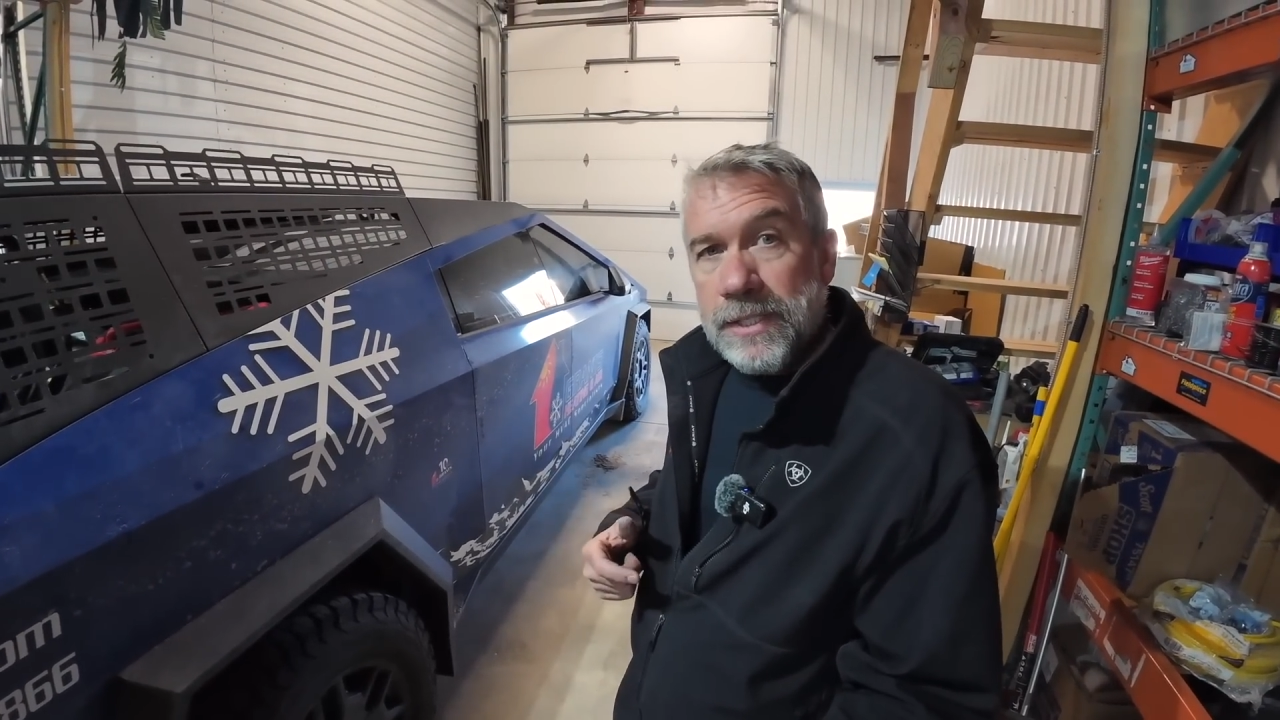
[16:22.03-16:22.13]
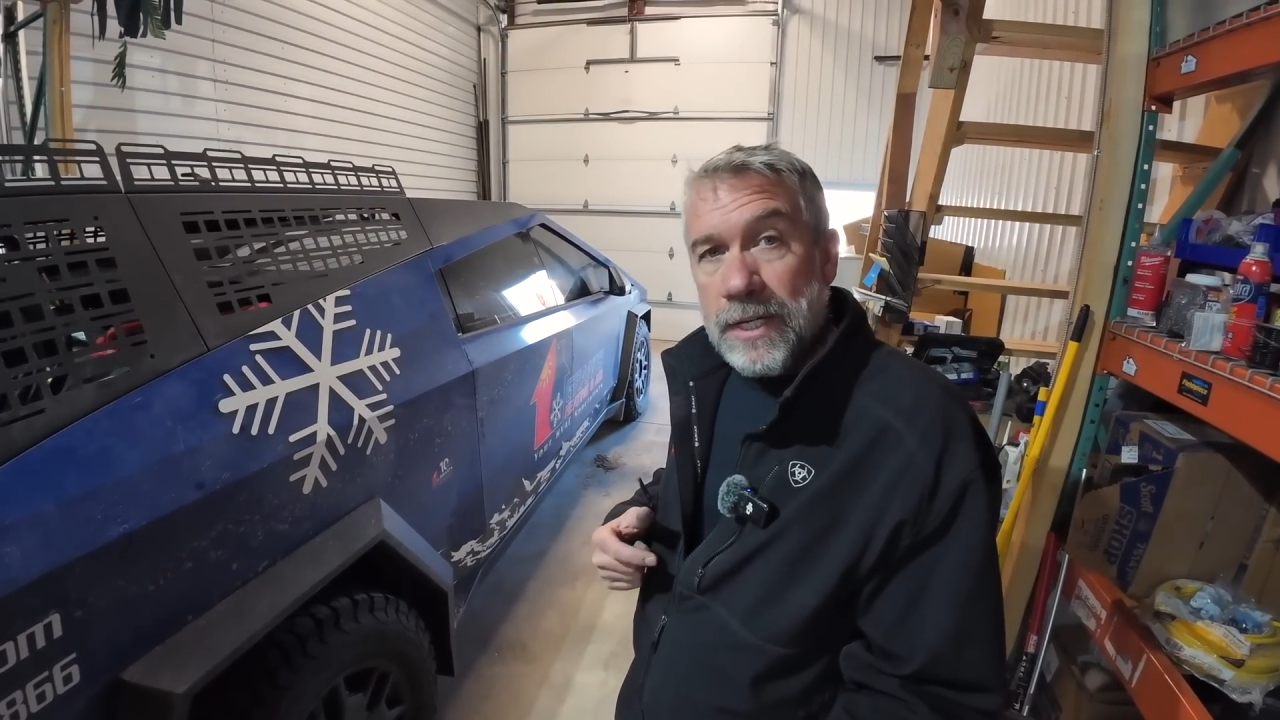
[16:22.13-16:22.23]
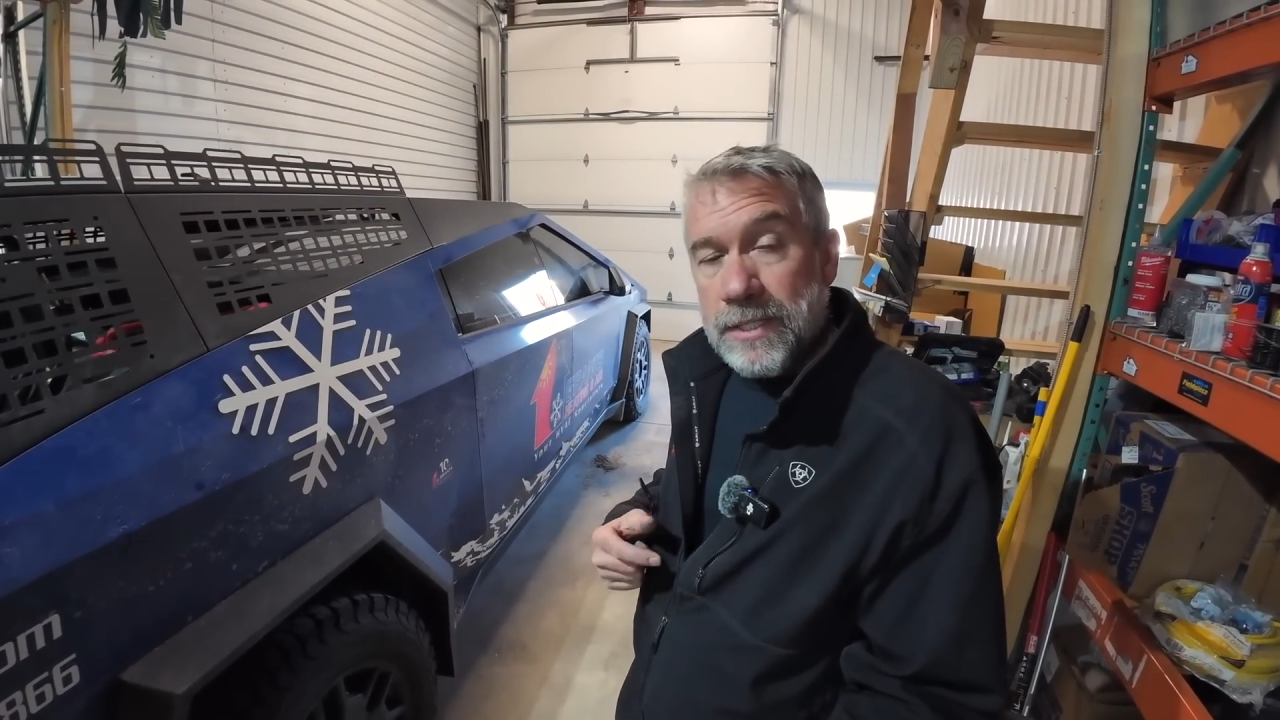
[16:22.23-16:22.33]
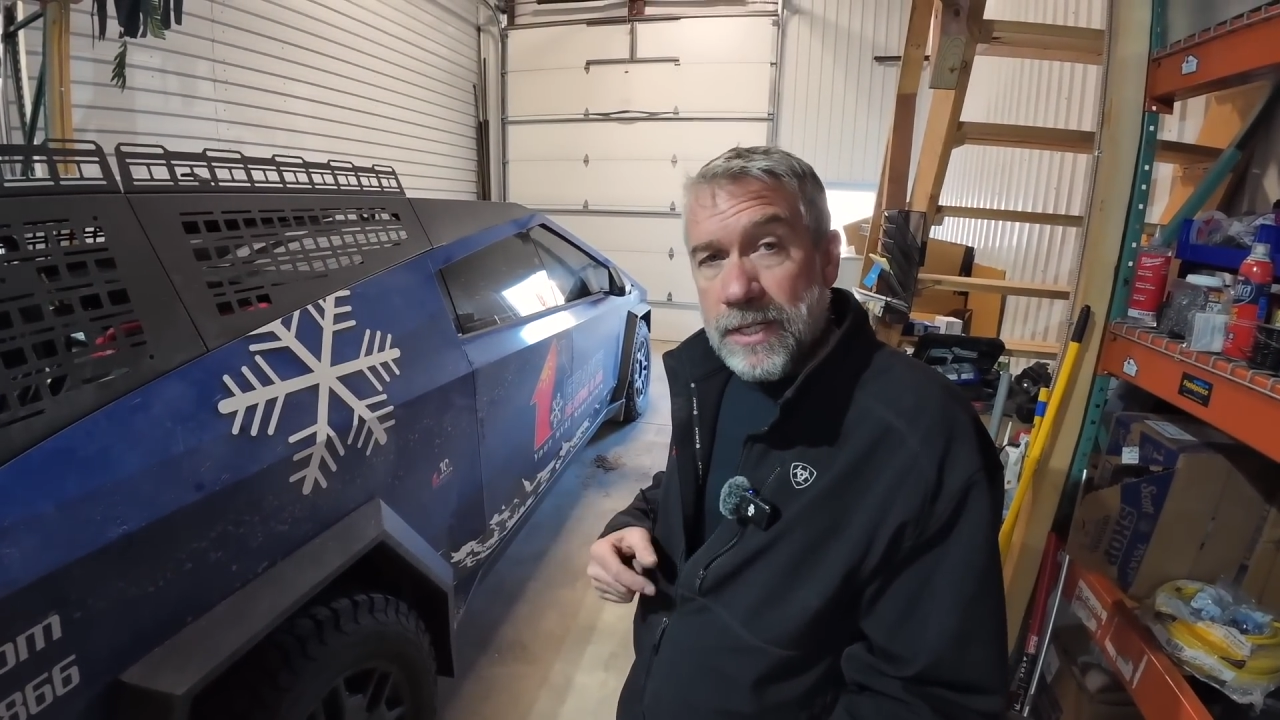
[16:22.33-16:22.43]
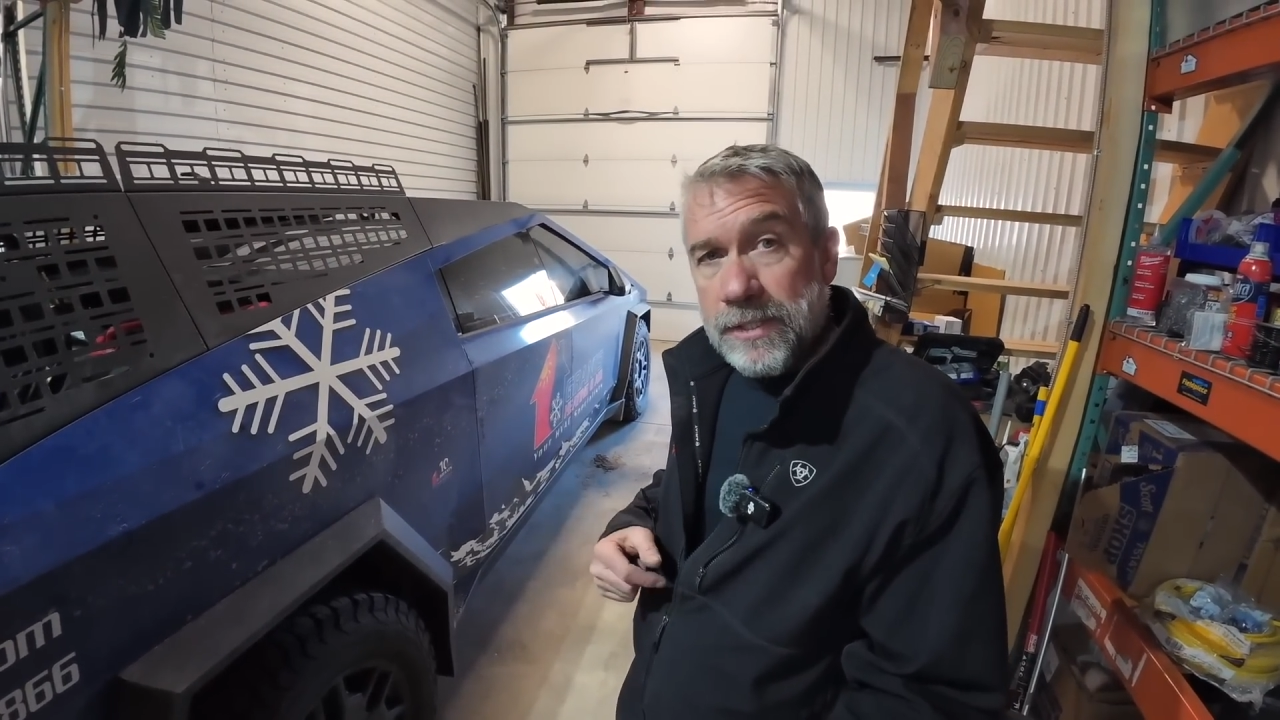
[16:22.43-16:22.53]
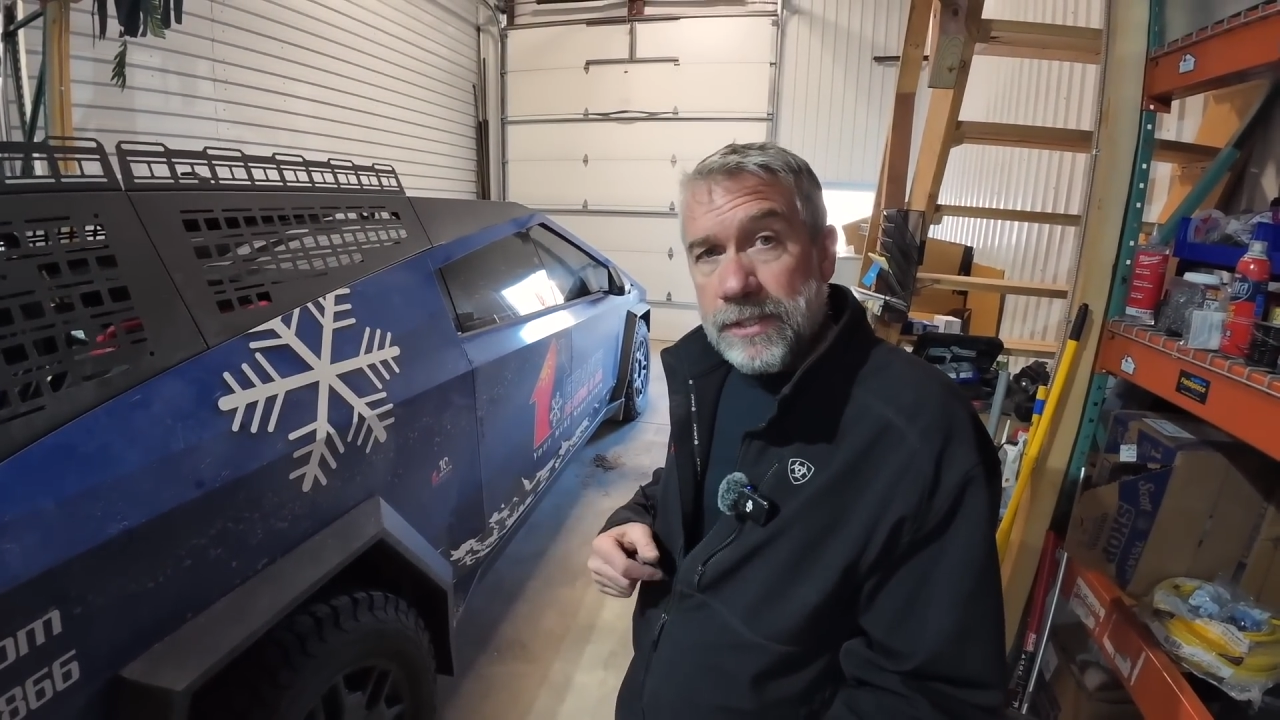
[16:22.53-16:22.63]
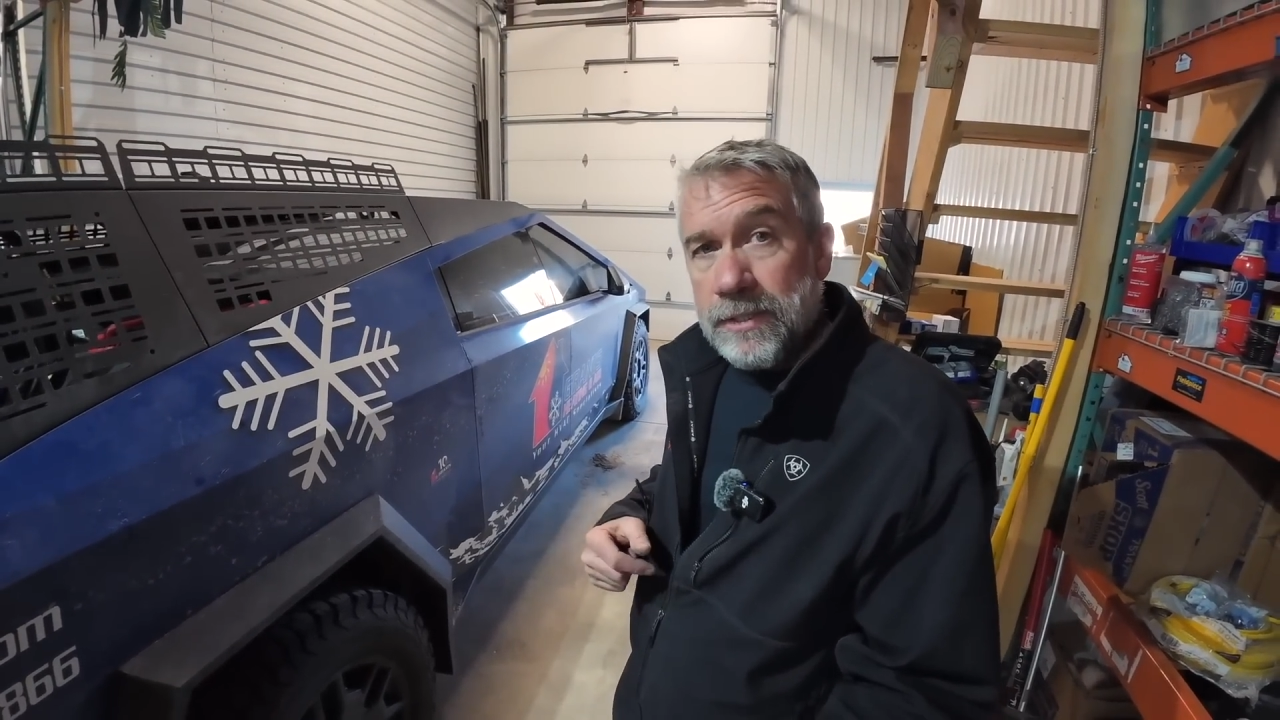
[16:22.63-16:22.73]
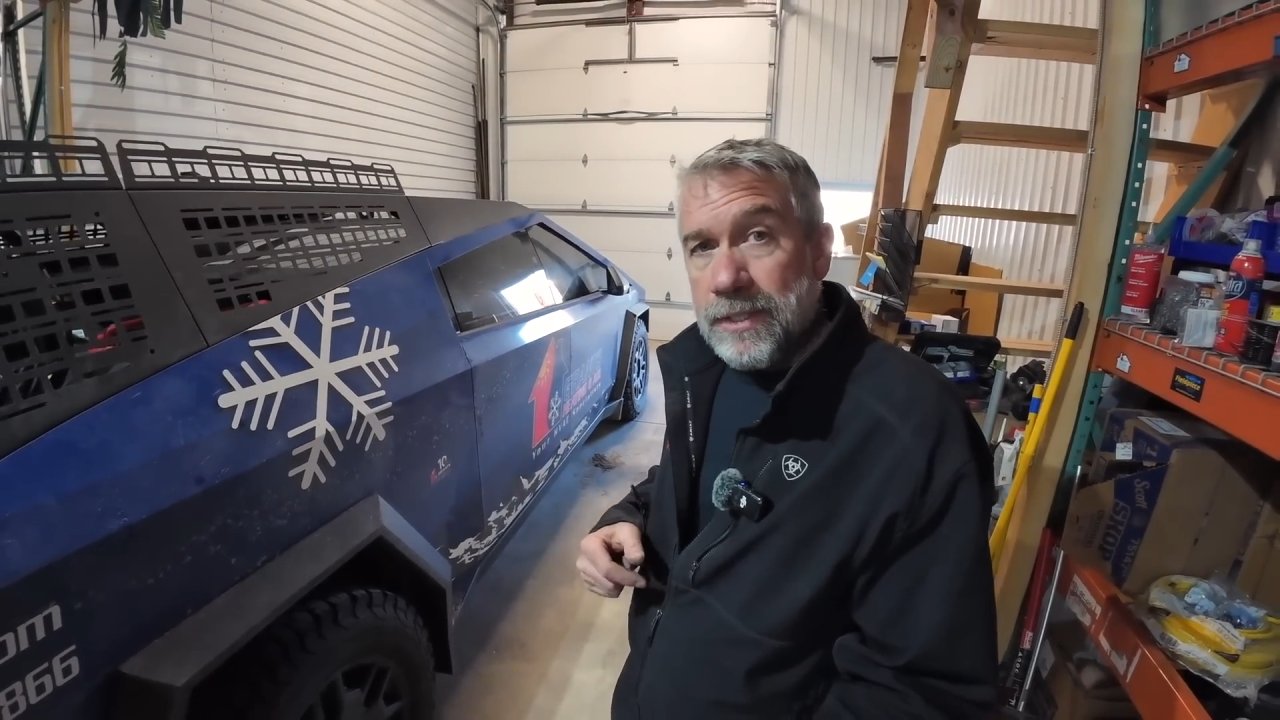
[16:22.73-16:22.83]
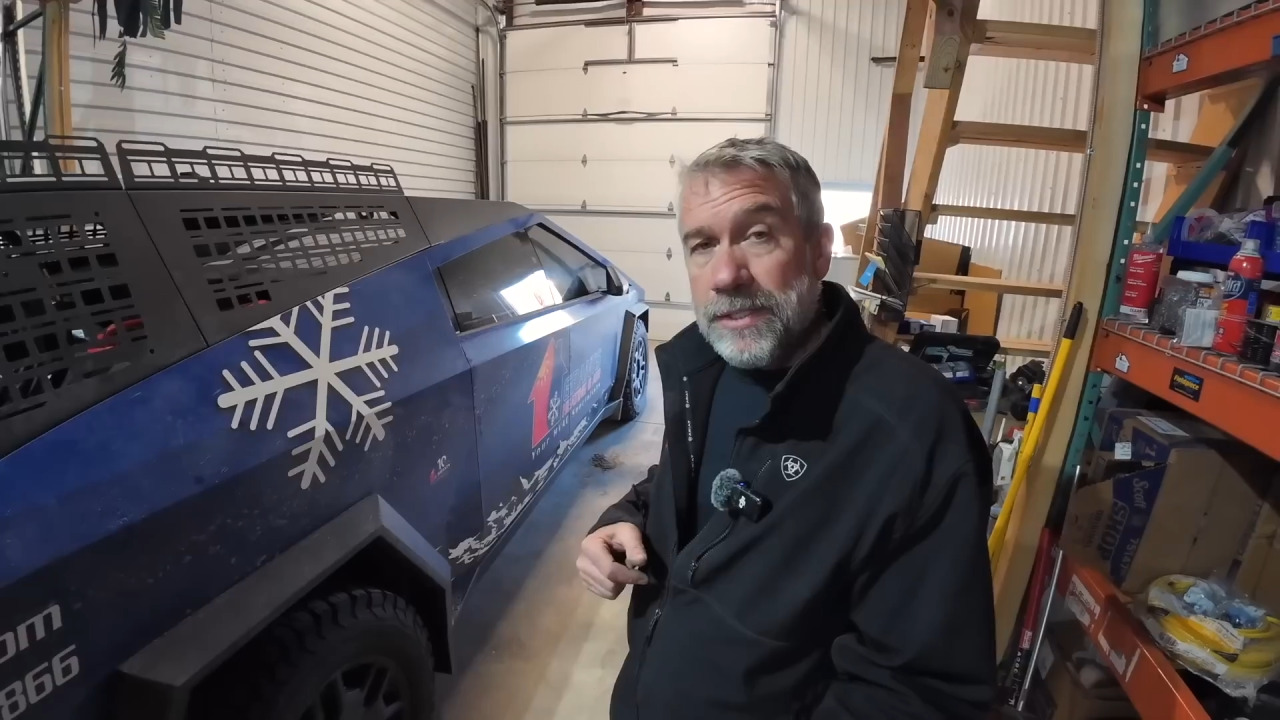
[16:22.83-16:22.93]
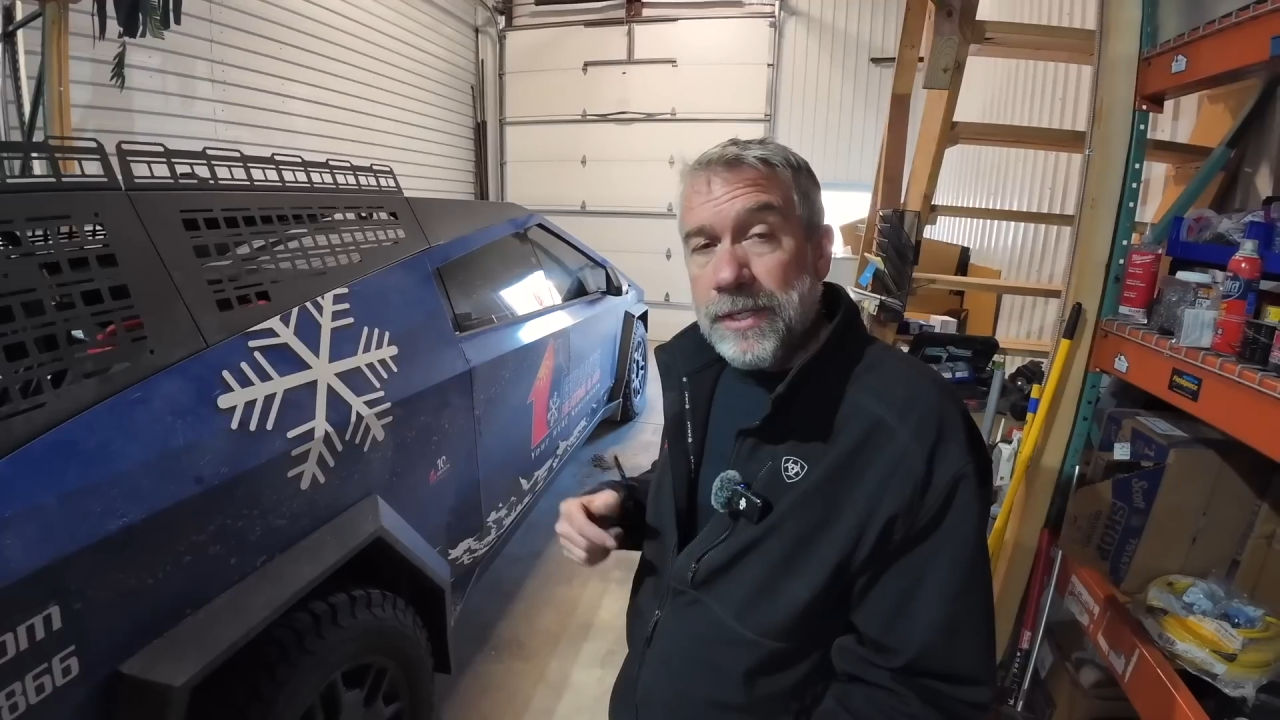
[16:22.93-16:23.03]
that
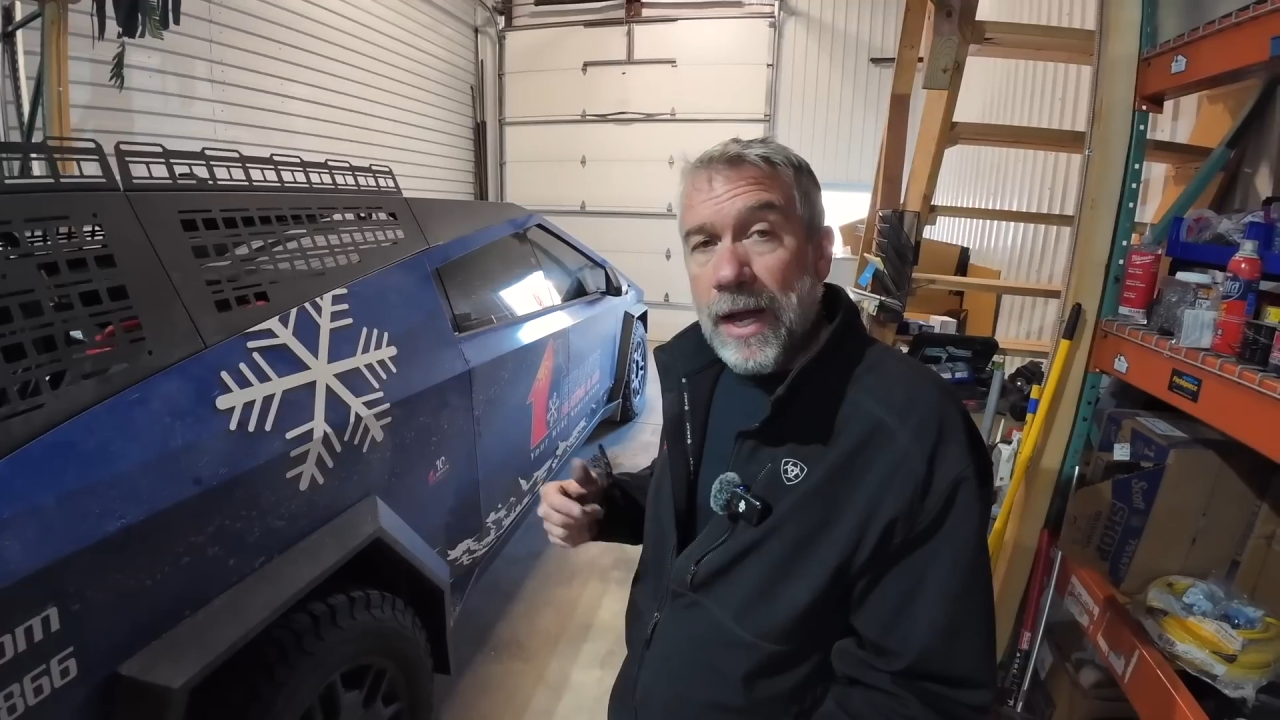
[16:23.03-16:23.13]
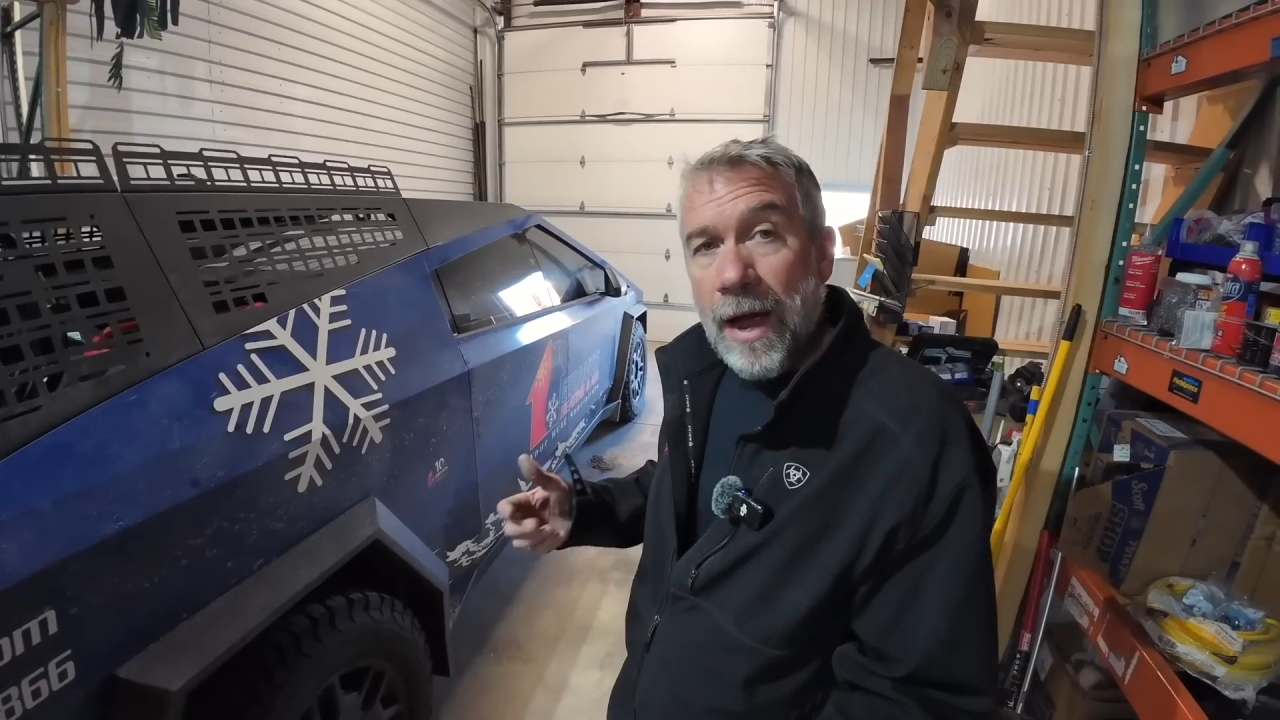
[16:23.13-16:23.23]
Tesla doesn't